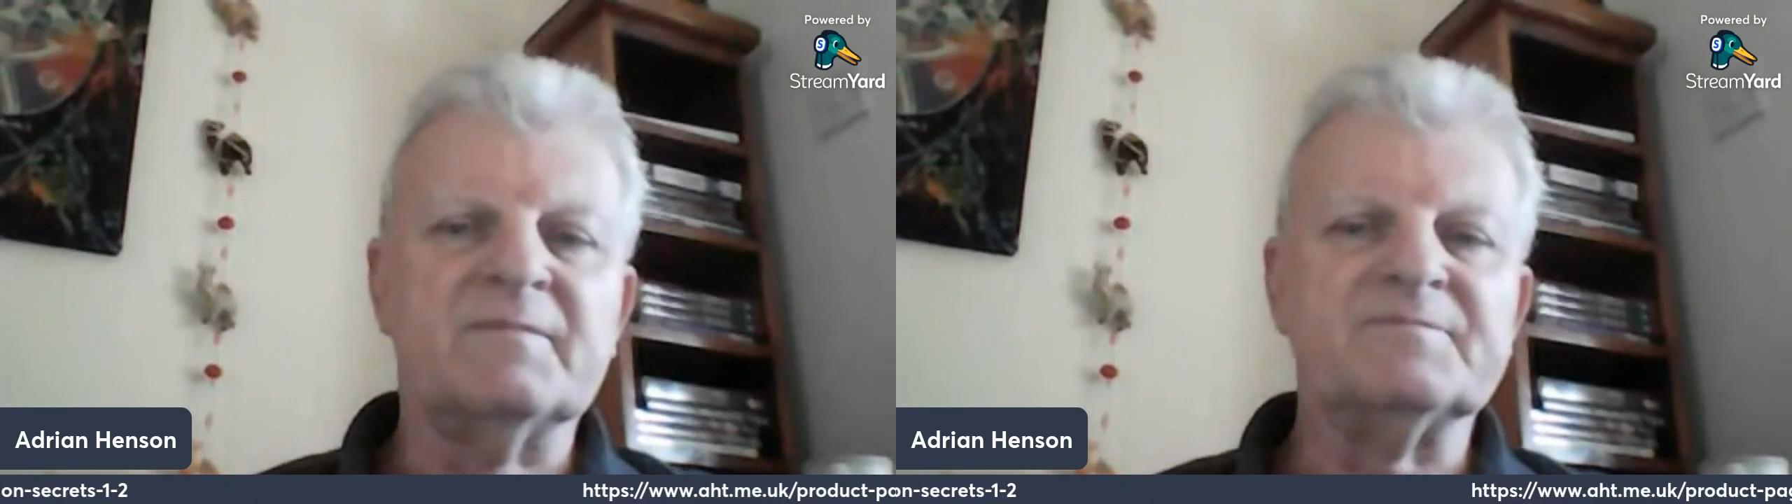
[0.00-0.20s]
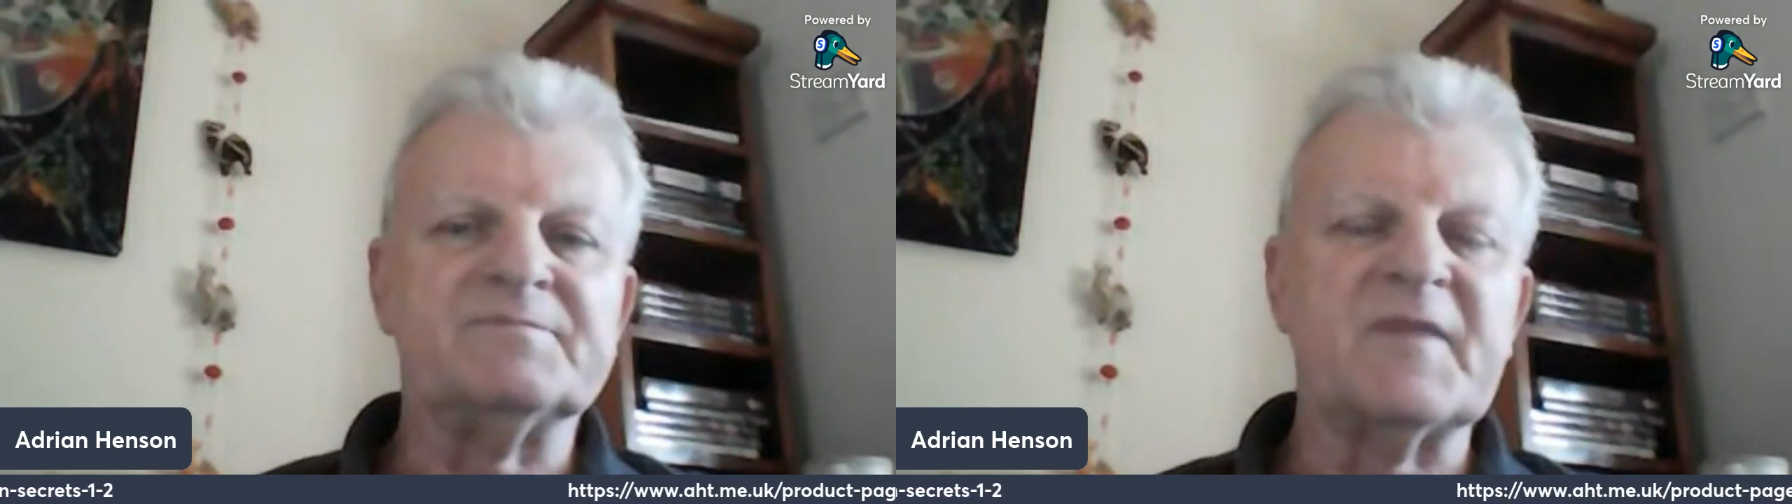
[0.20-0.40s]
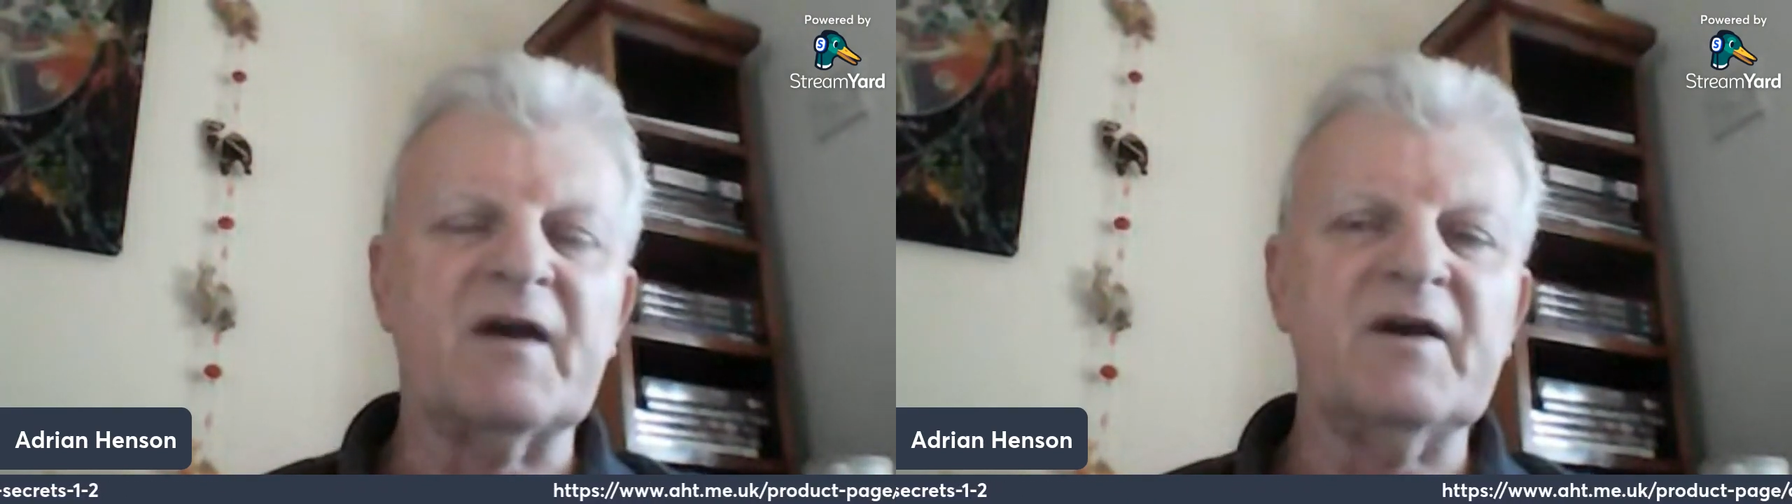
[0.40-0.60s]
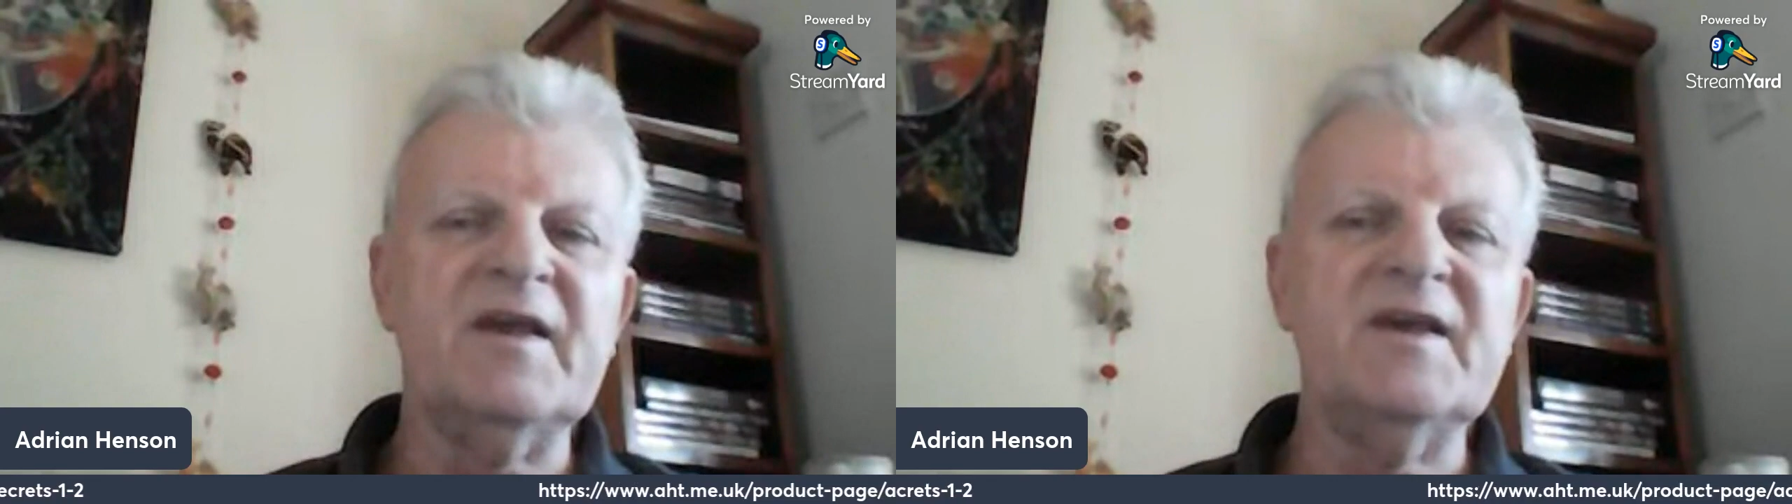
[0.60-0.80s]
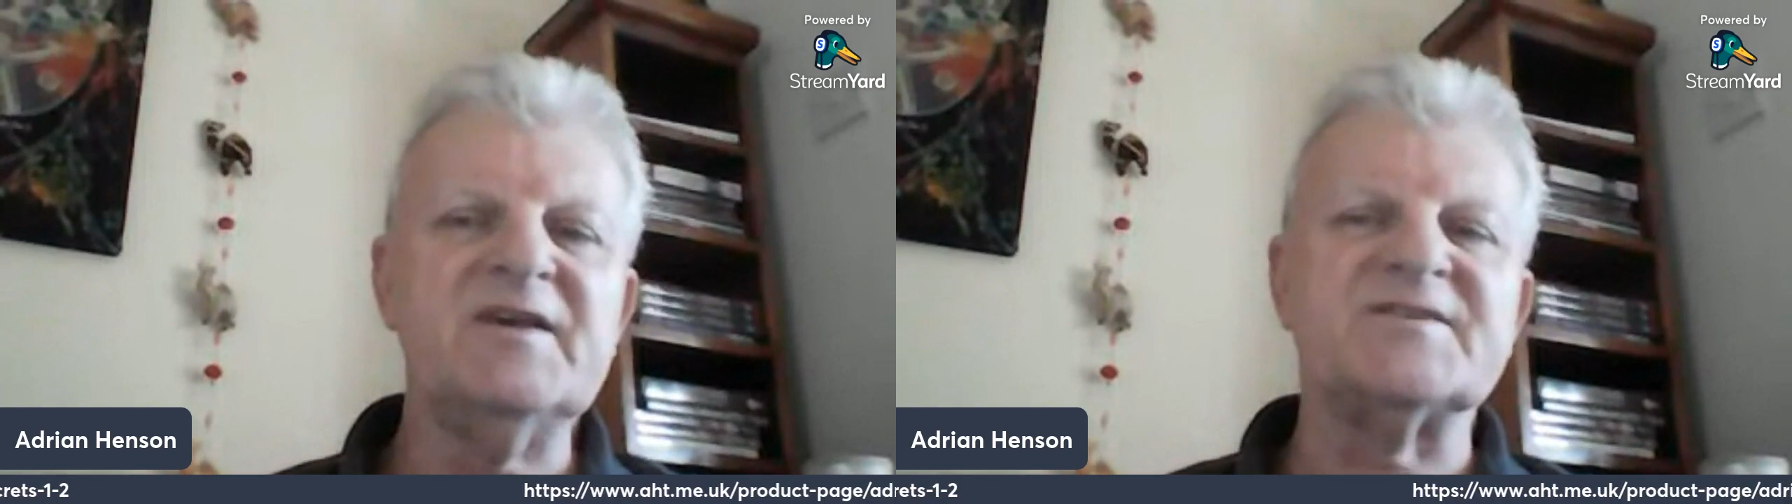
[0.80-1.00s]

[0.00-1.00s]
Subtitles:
Now, here's